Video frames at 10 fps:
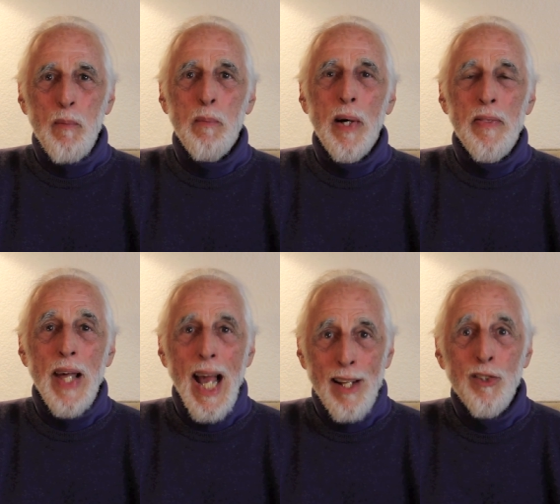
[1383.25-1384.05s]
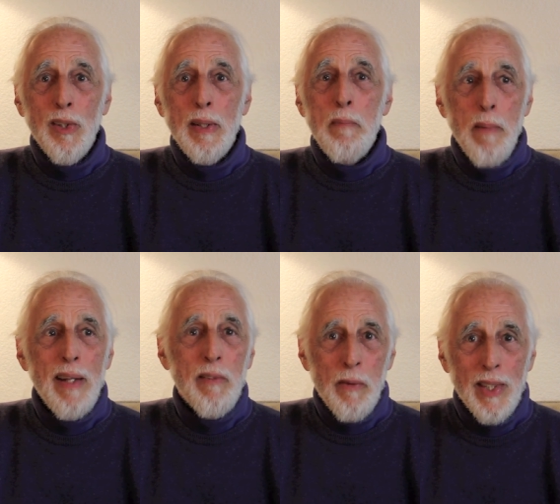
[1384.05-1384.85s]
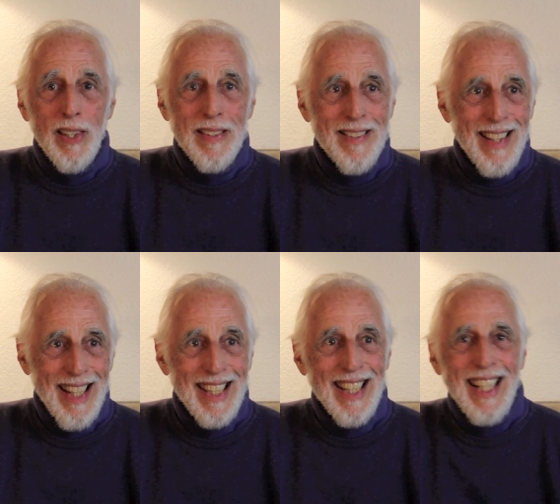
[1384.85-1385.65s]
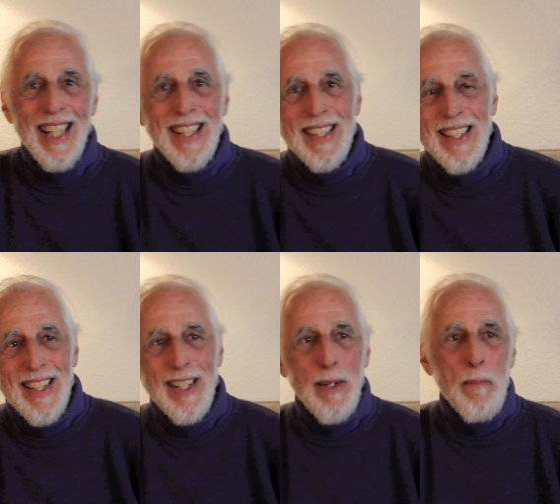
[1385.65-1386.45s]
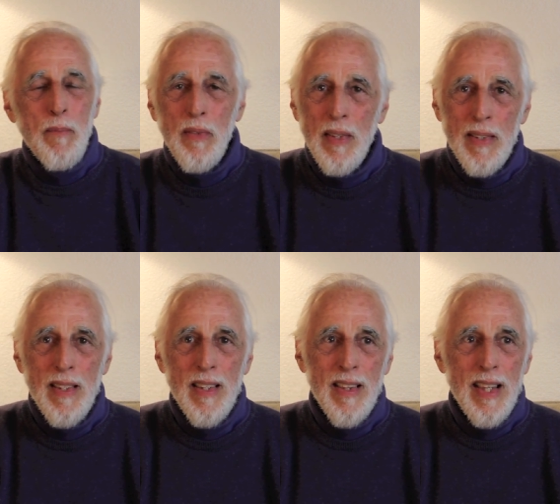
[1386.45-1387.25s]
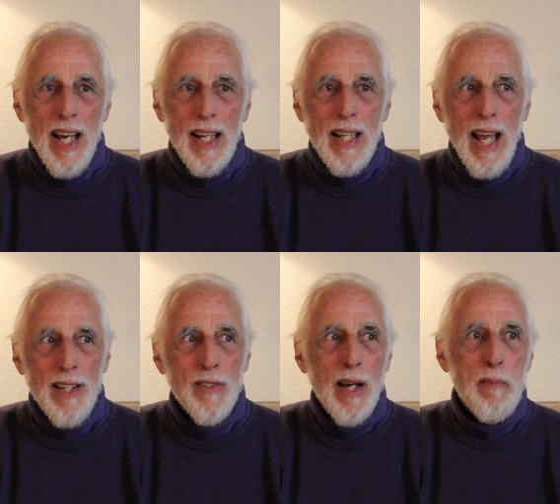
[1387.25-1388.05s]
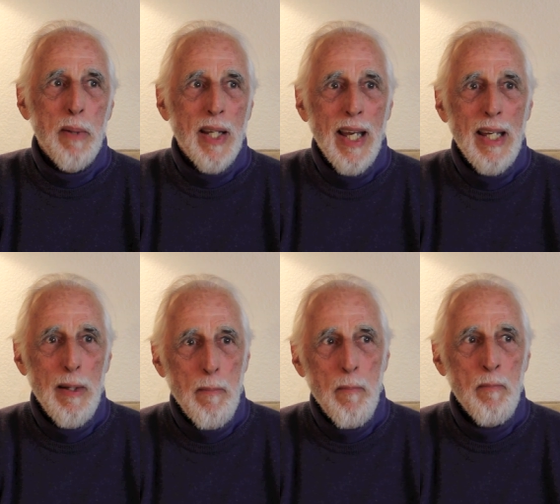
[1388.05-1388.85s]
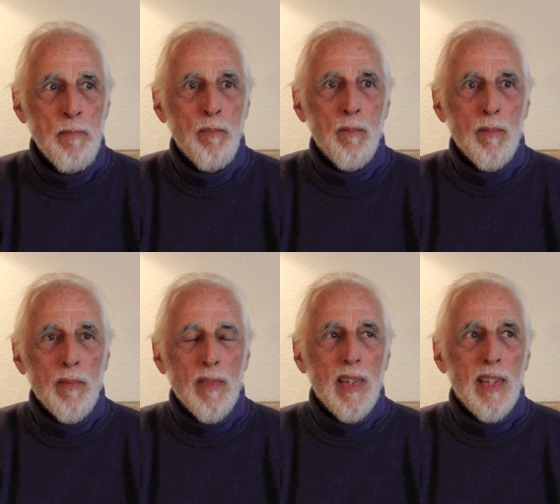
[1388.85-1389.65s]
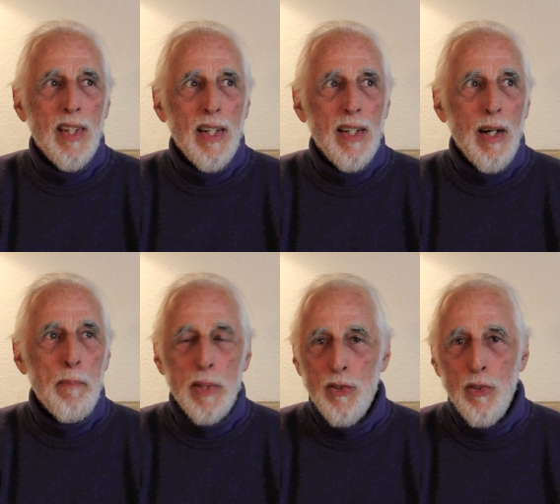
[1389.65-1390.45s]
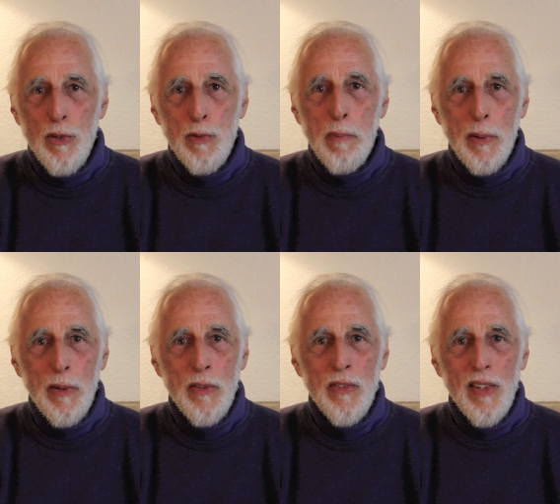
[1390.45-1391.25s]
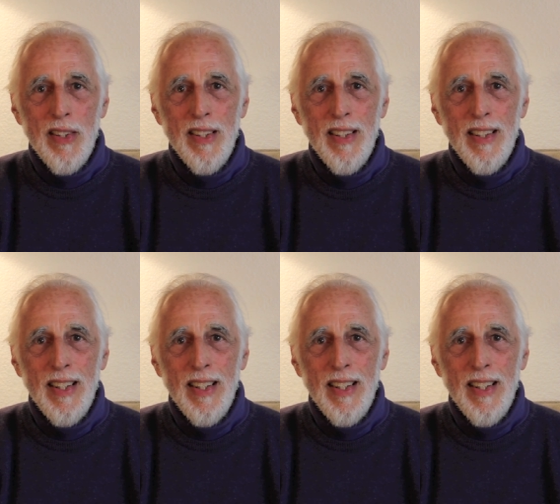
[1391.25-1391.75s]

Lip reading: But they actually meant real estate, and that as I became a business person